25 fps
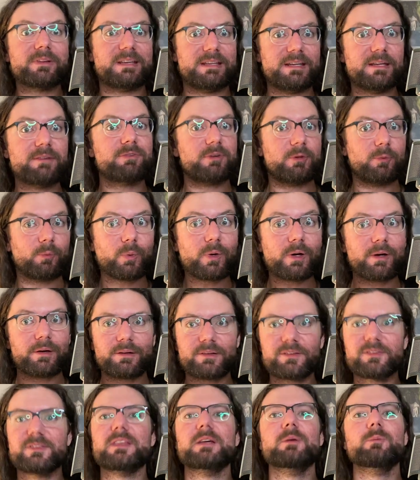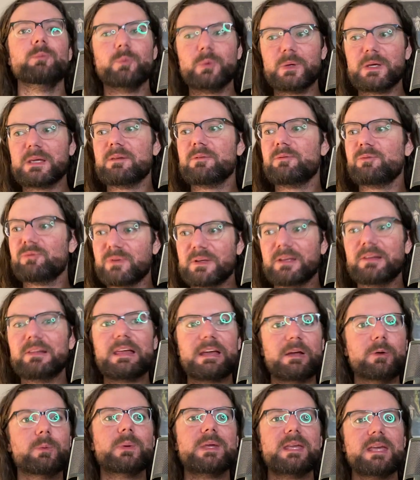and if it works, then we feel
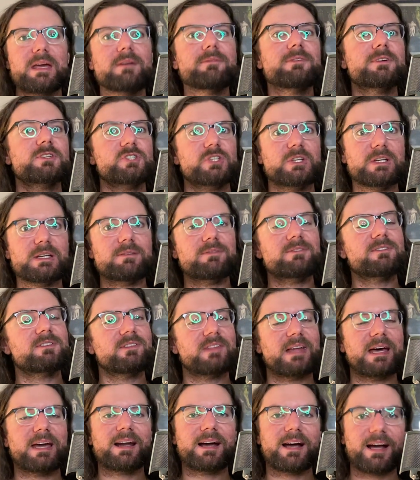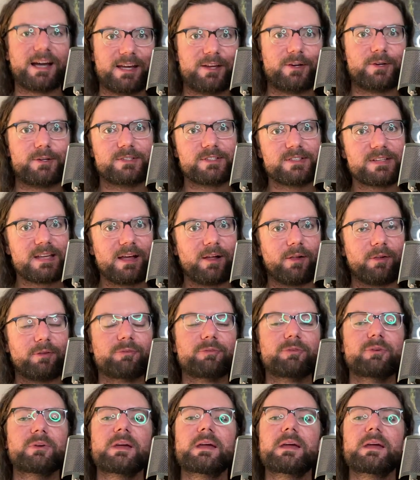like we have achieved that higher self.